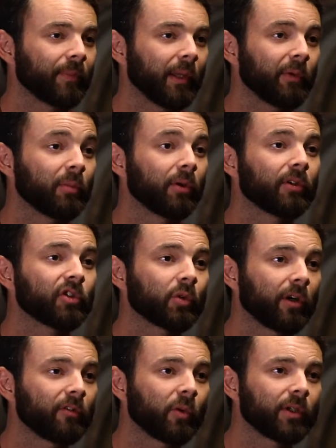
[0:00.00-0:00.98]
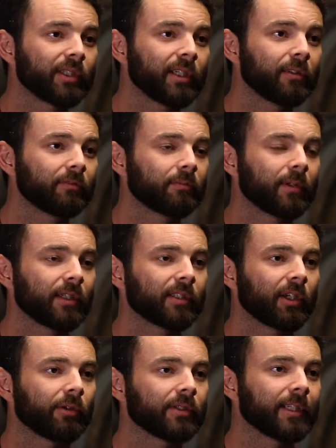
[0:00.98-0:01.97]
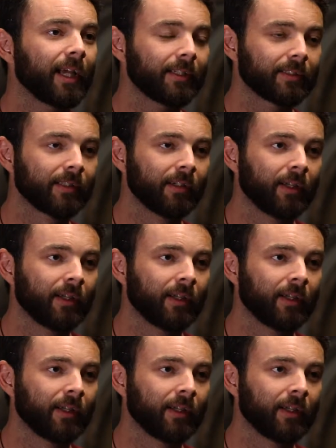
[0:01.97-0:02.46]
that we brewed in 2014. It's a grisette.